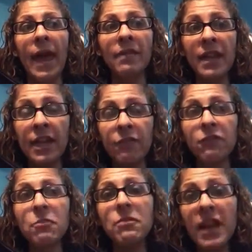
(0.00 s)
And then
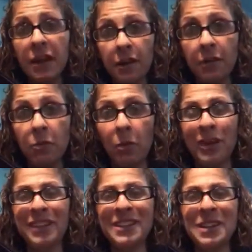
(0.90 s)
from there, what
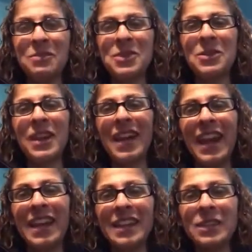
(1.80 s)
we'll end up doing
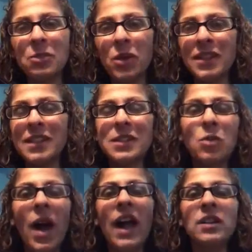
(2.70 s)
is once
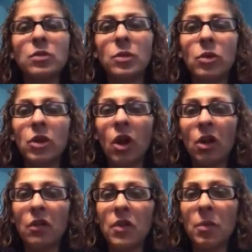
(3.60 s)
it's waxed, we'll put
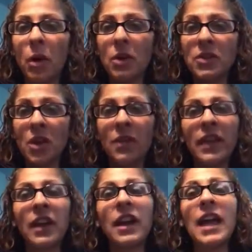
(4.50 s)
all of the parts
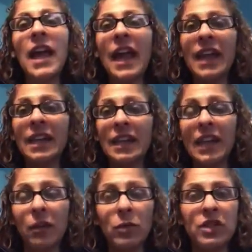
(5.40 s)
on there. And
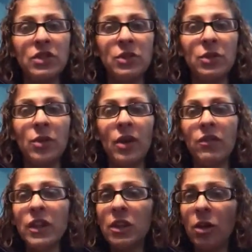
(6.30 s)
again, we do
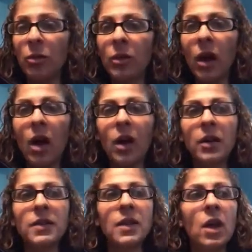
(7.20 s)
video
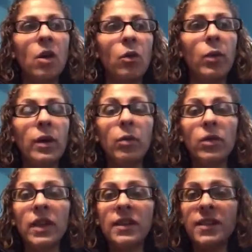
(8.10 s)
blogs. We
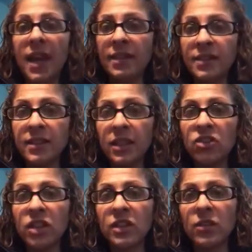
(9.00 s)
will then test
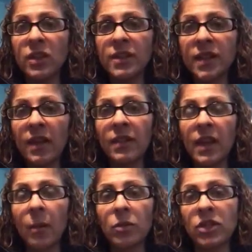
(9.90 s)
stitch and set
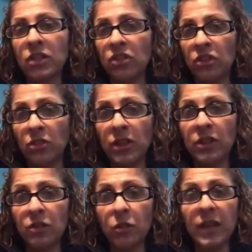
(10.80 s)
the upper tension
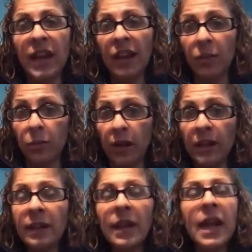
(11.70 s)
unit to
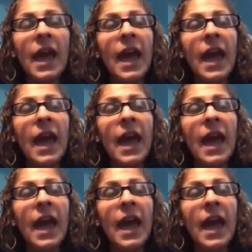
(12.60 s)
recalibrate it.